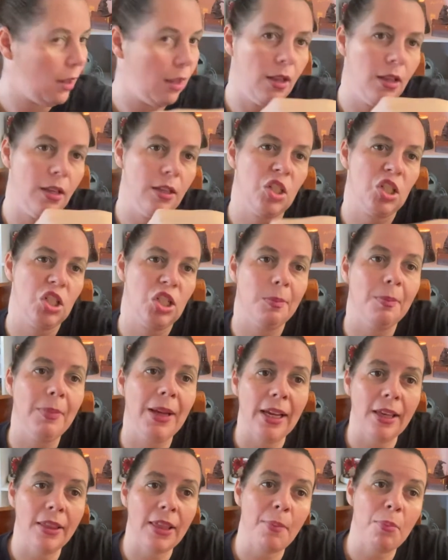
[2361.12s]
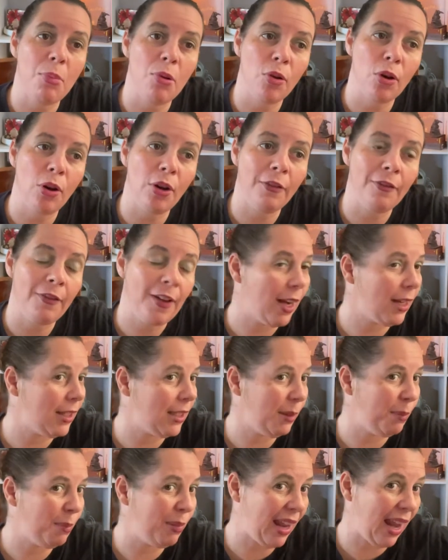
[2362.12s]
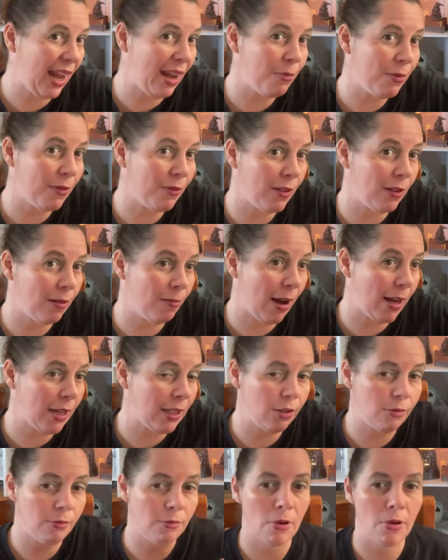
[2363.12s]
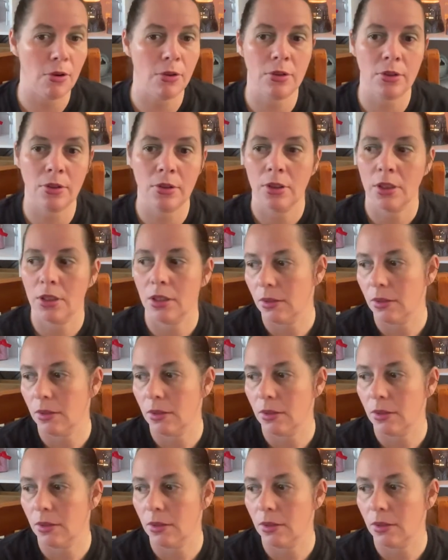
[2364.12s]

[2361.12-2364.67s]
schmear they put on a fancy plate within a restaurant,